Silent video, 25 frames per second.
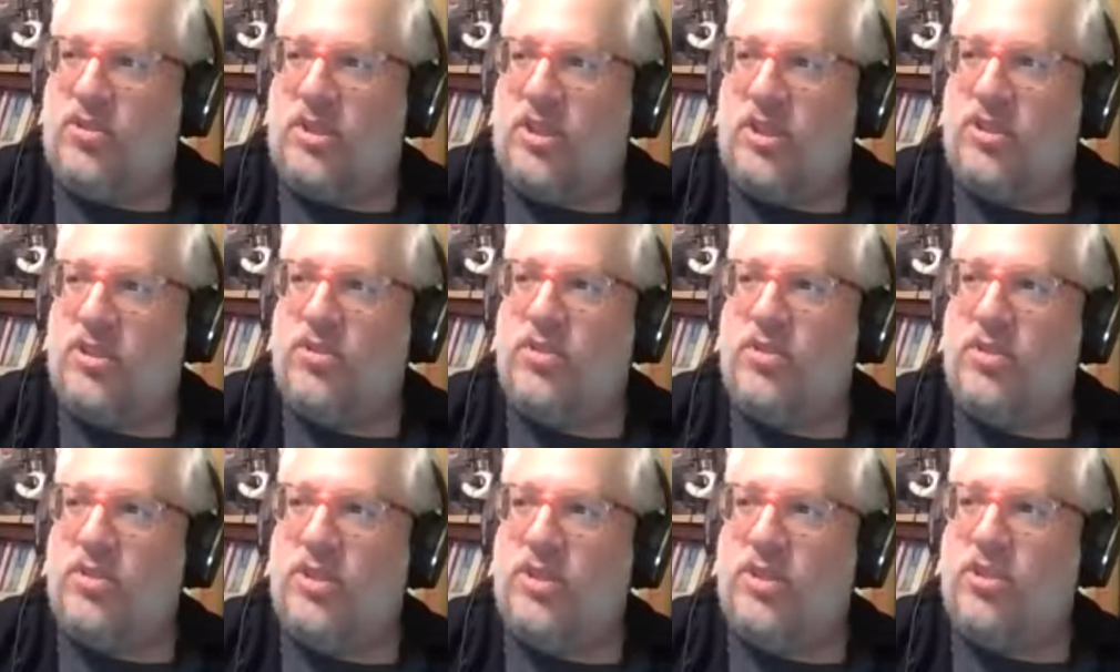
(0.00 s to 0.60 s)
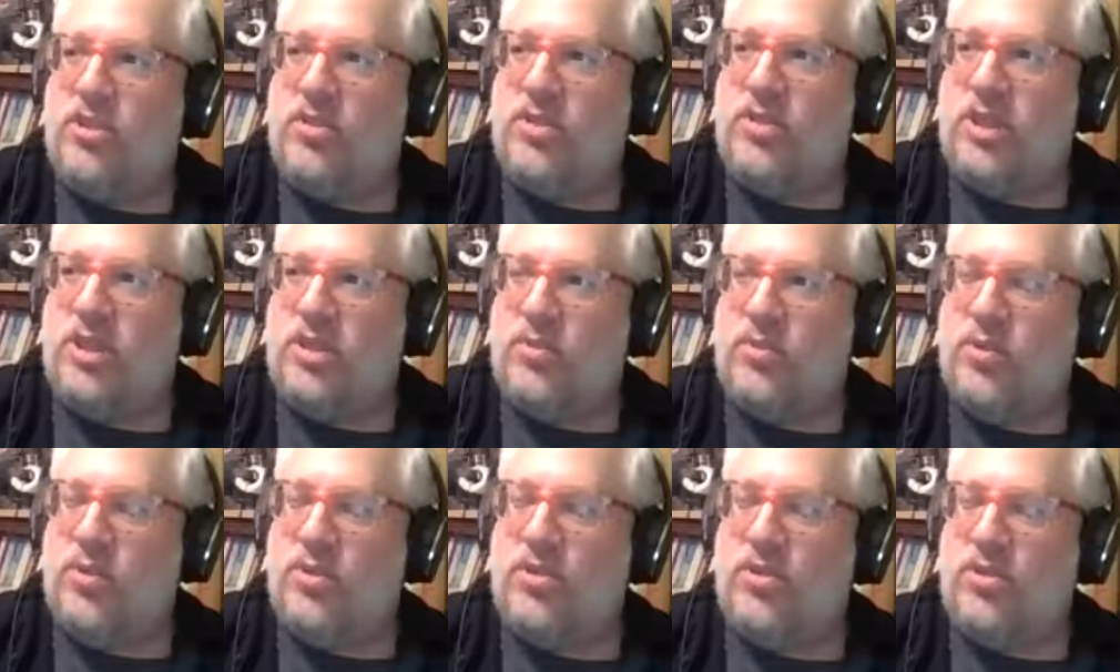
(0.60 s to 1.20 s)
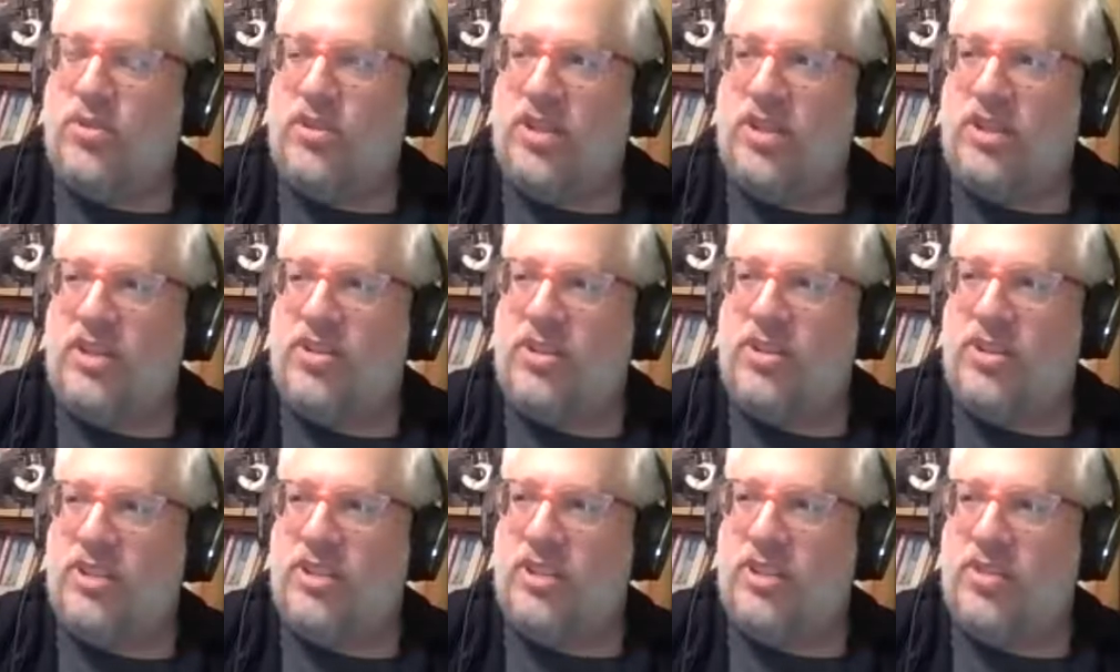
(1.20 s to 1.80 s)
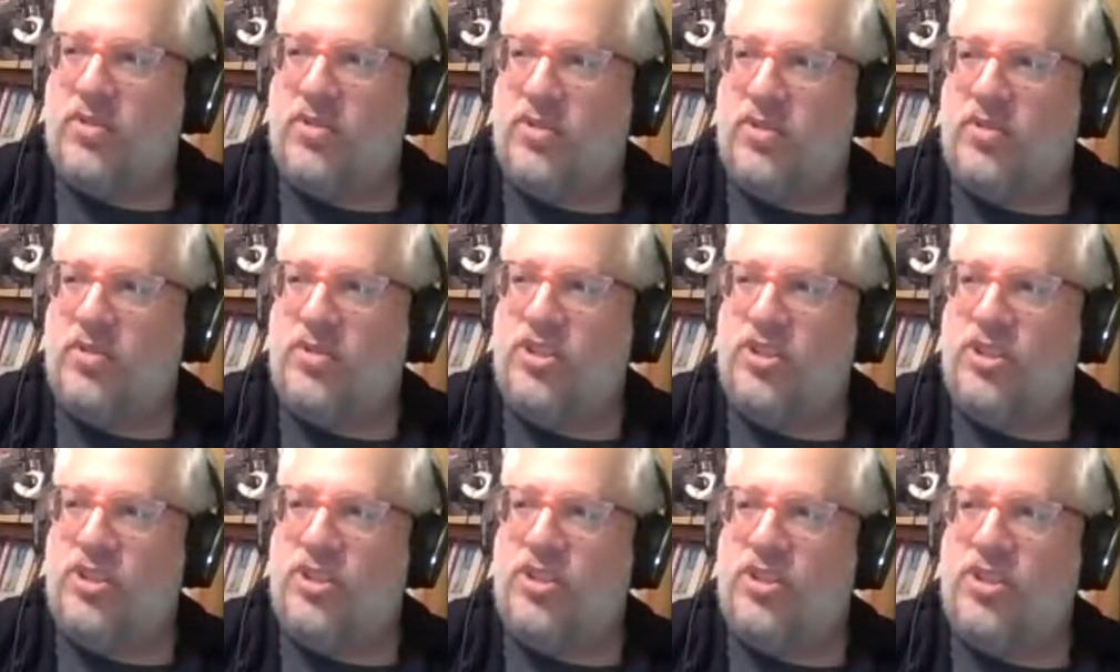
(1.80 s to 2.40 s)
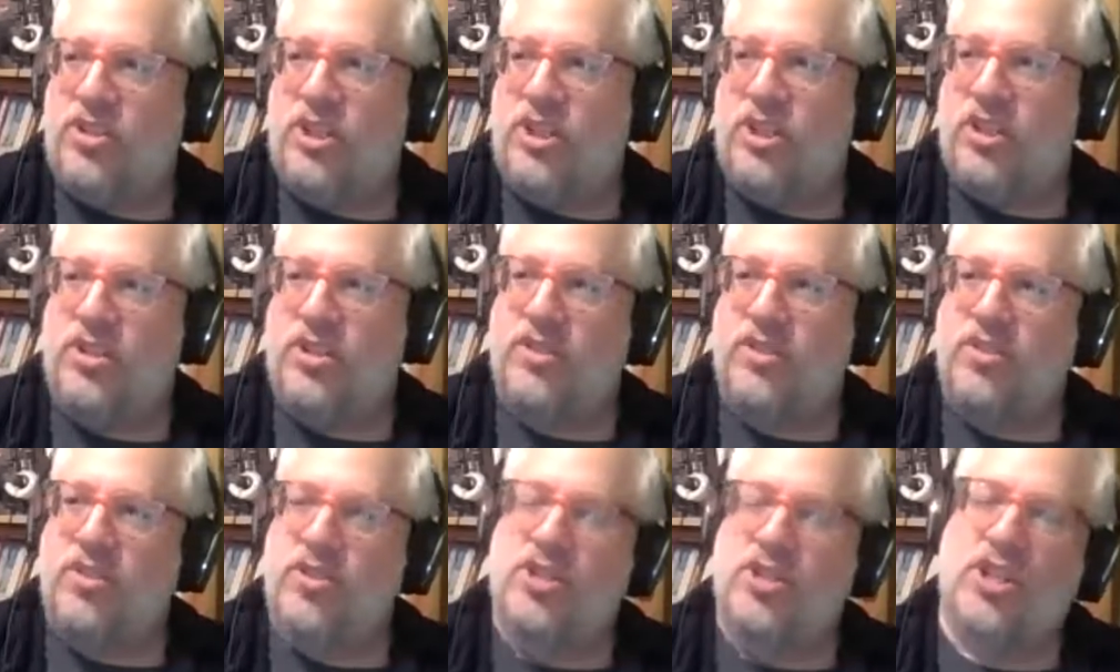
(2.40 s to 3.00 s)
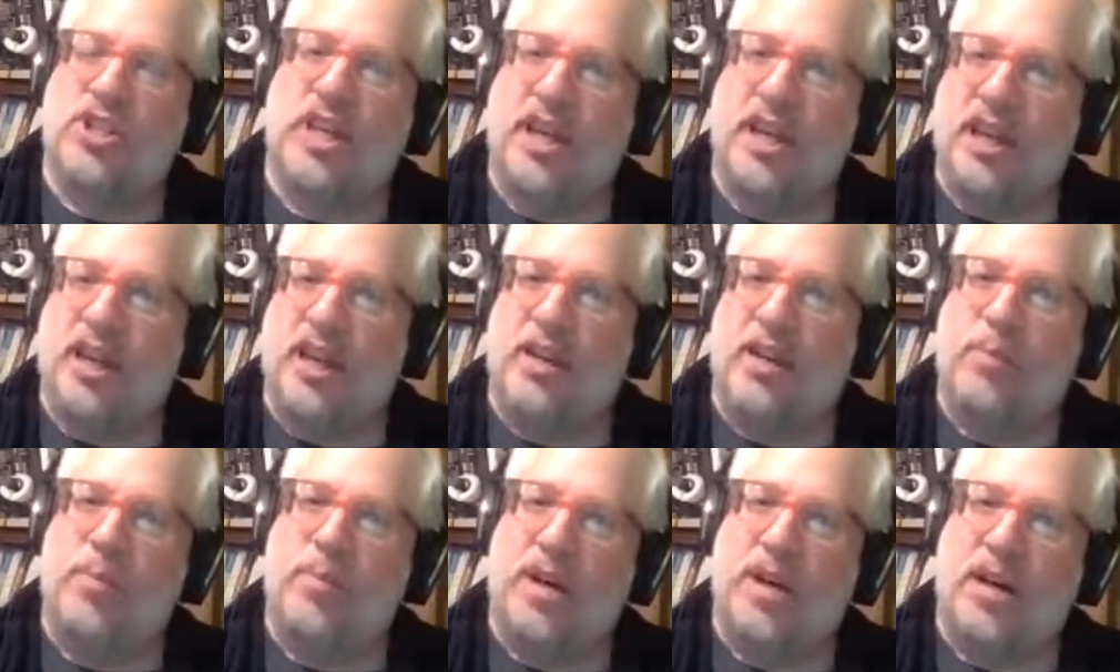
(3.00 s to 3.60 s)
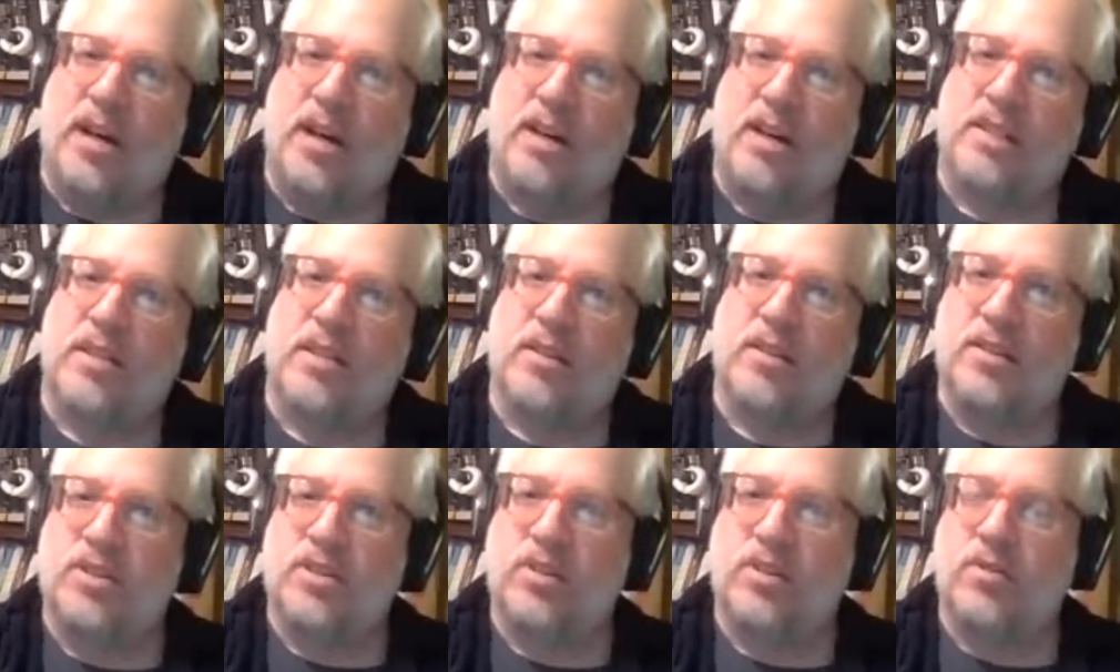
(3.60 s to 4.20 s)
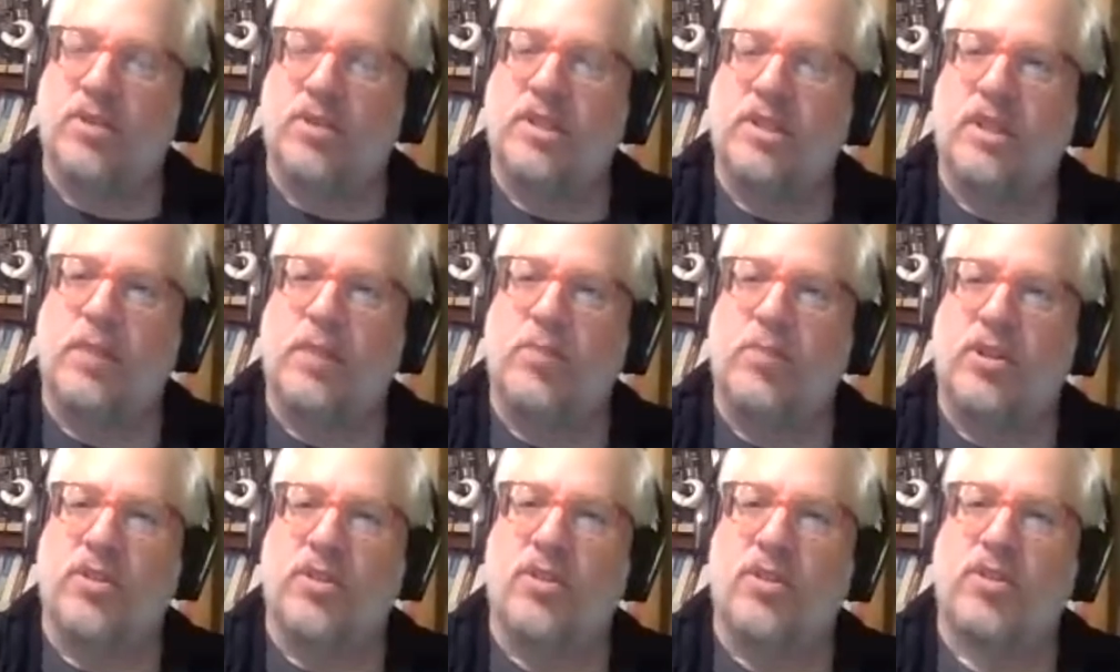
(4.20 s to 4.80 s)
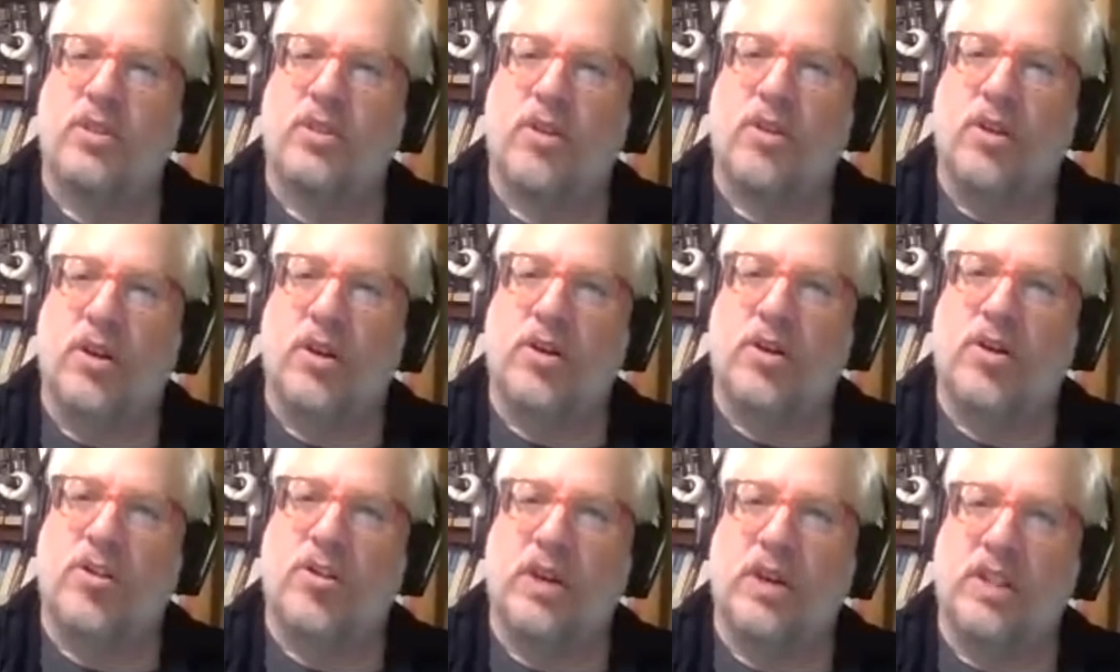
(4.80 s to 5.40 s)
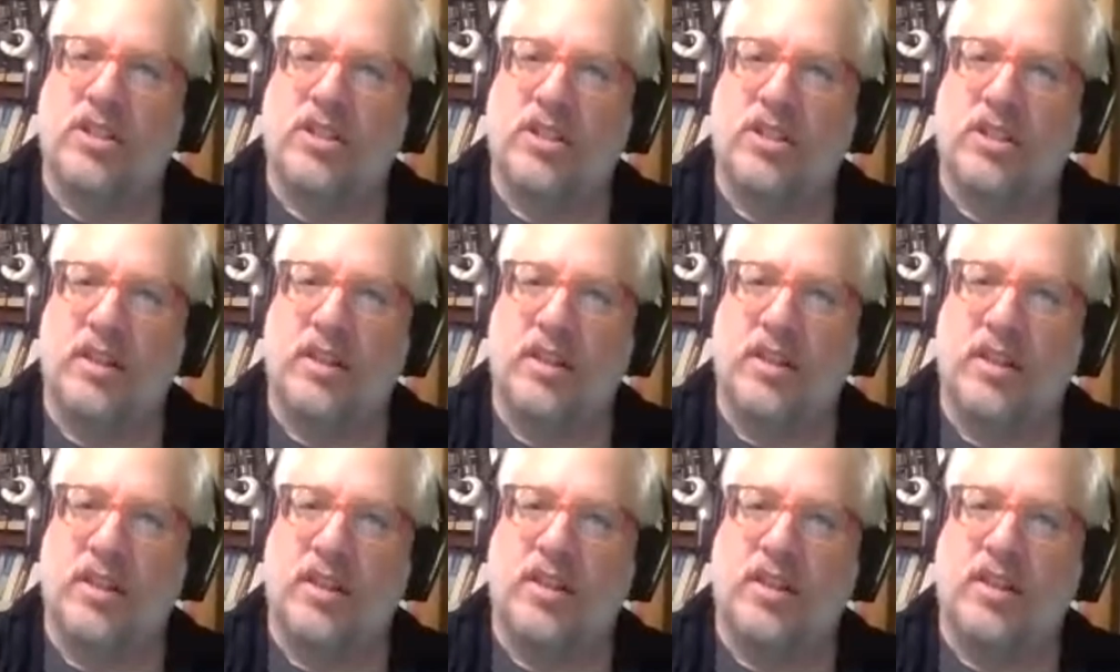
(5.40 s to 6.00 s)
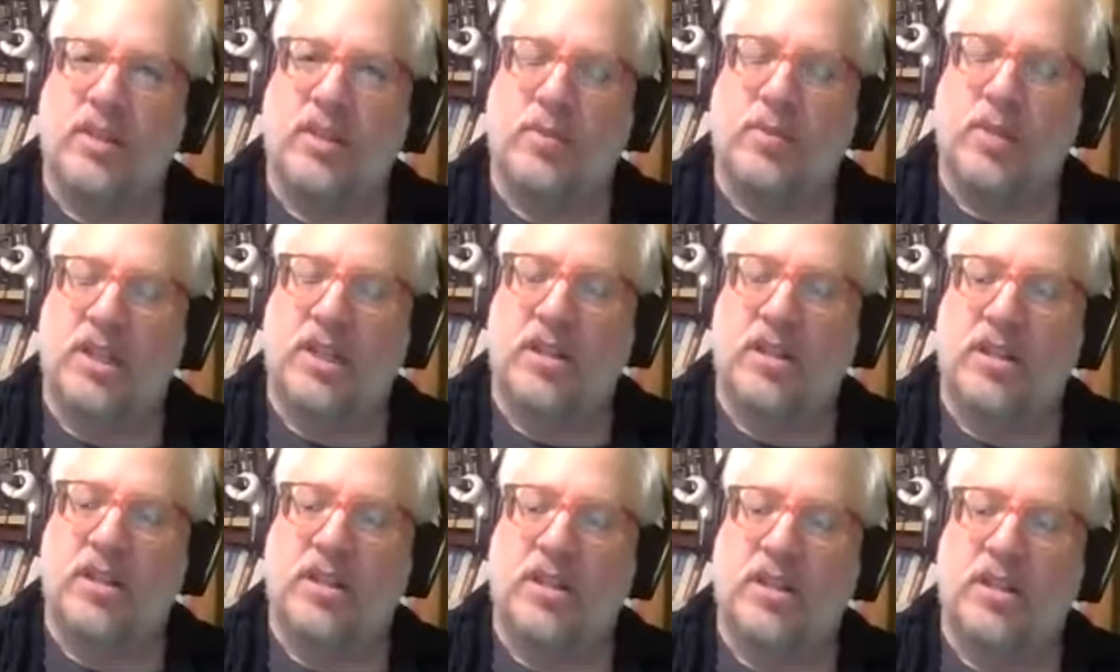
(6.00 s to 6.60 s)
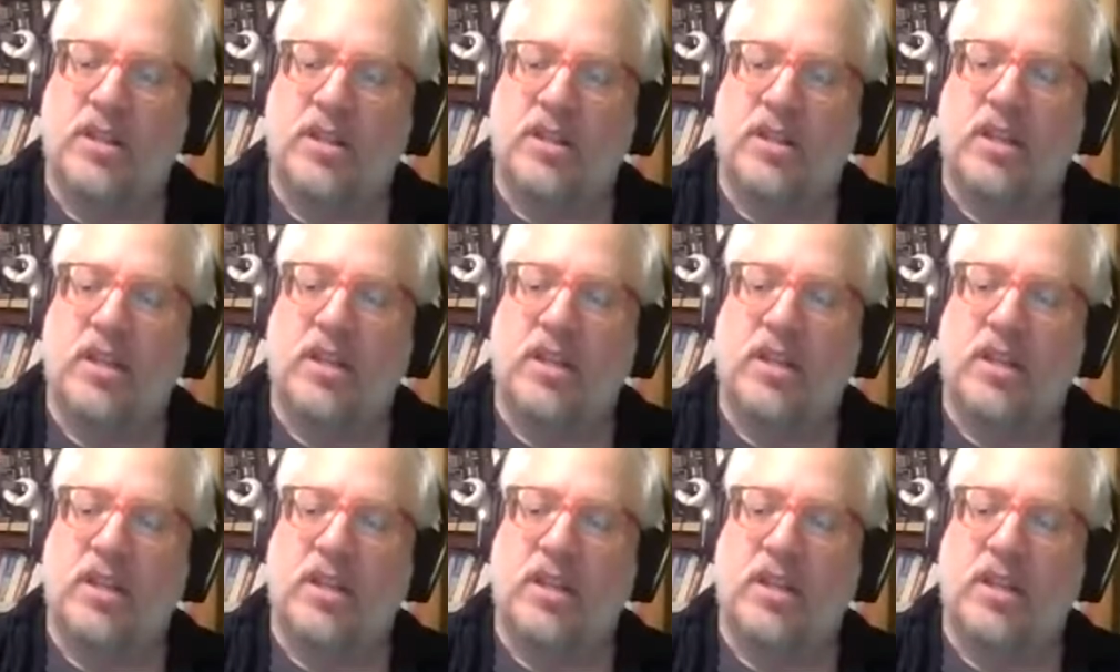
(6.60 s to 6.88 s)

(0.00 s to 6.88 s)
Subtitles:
So those are issues it's worth not to just sort of checking a box. And so, for example, there's a great study that's been done,